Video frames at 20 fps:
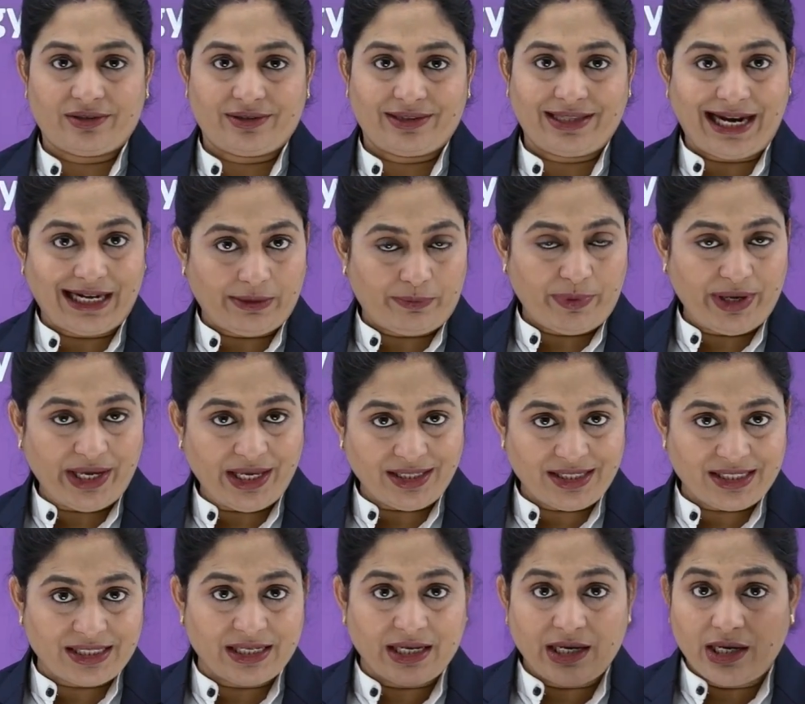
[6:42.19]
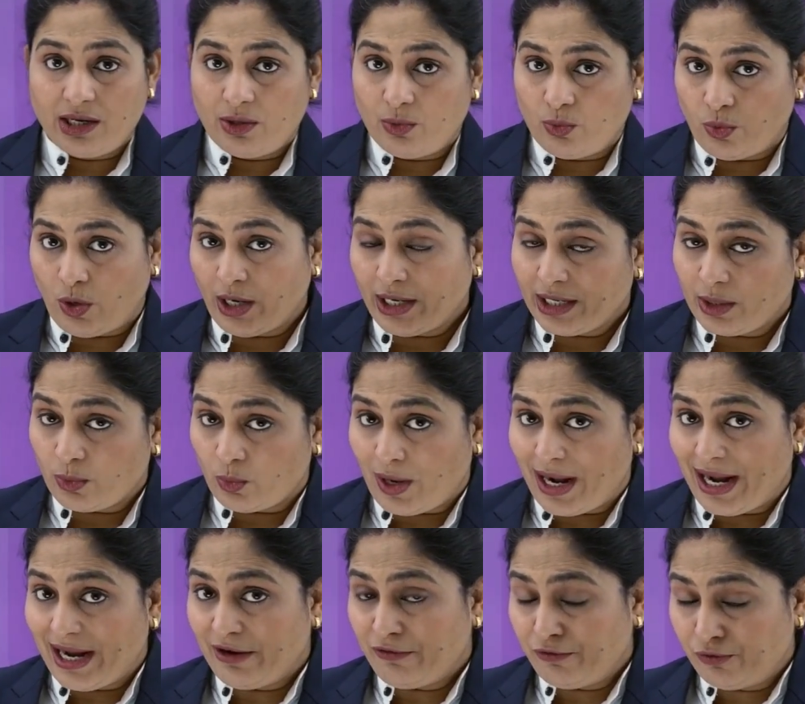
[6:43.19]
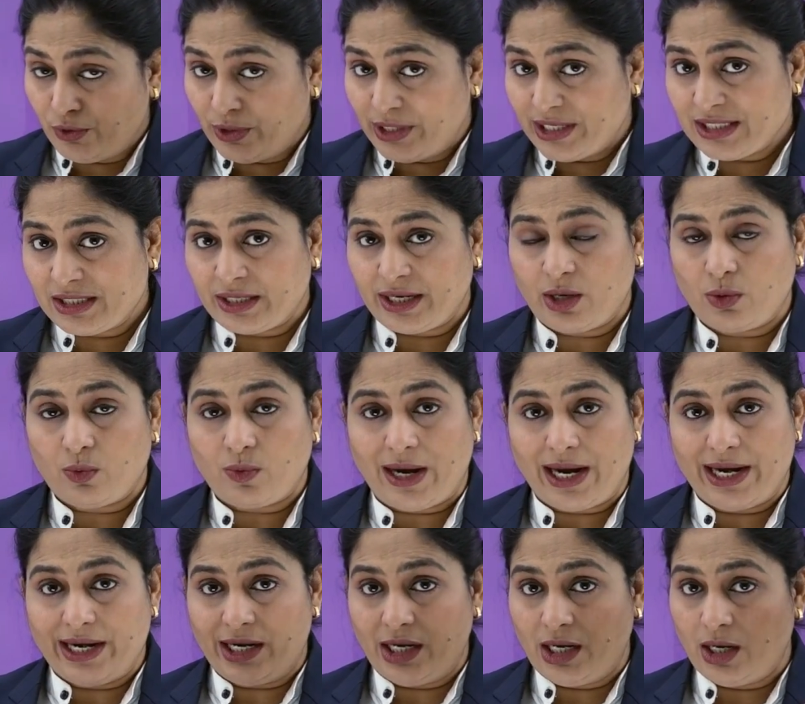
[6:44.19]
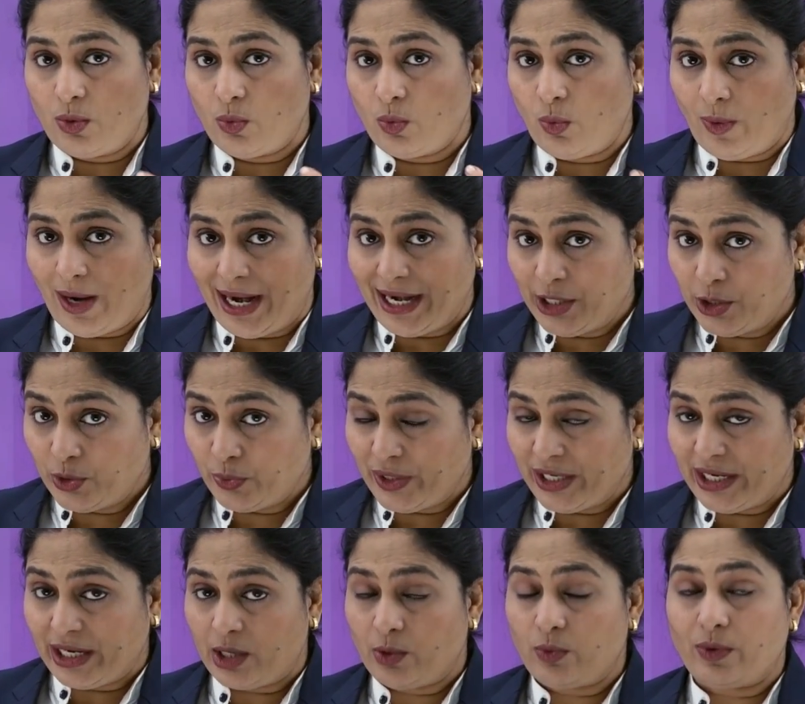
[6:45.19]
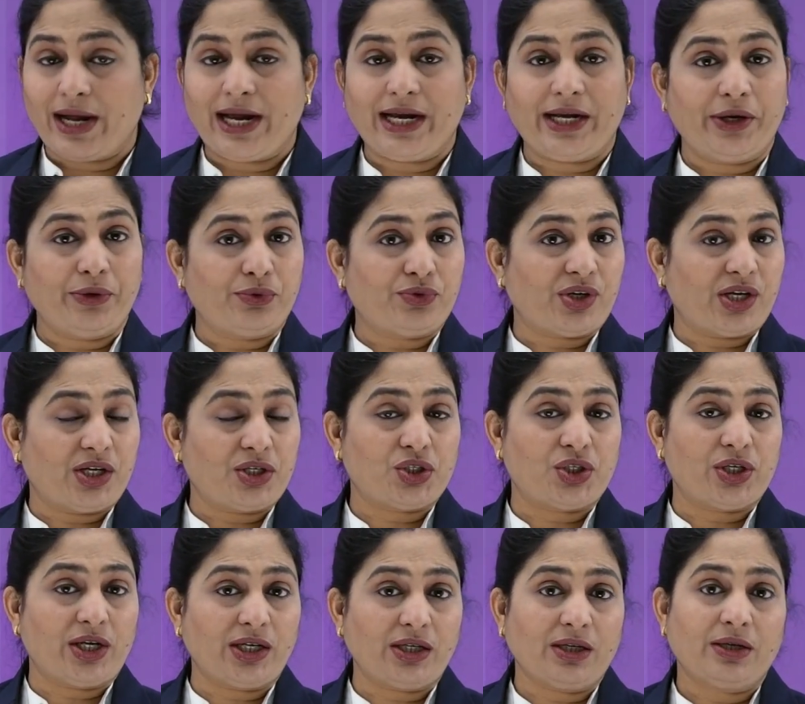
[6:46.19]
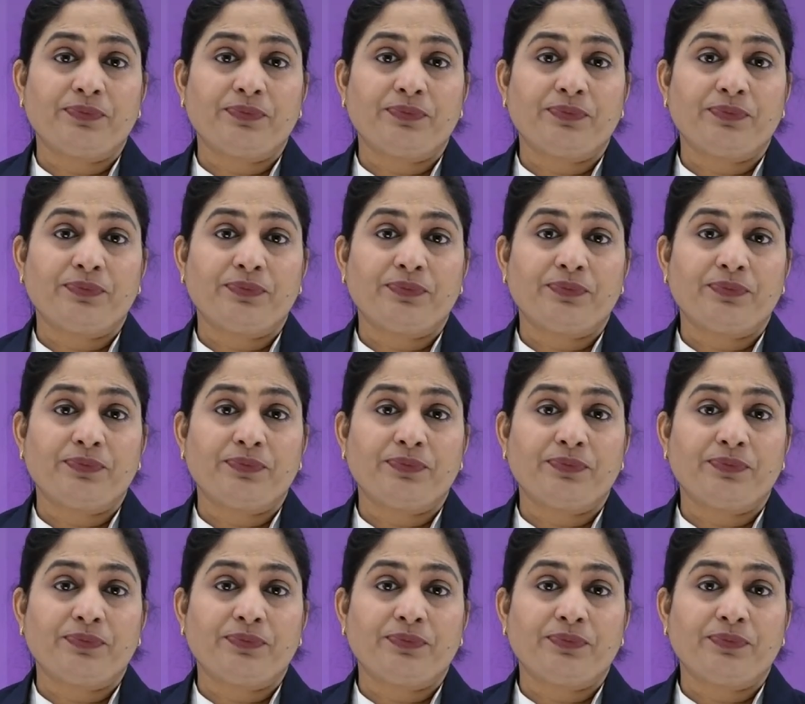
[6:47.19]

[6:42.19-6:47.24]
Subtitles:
That means why food is required? Why do we require nutrition?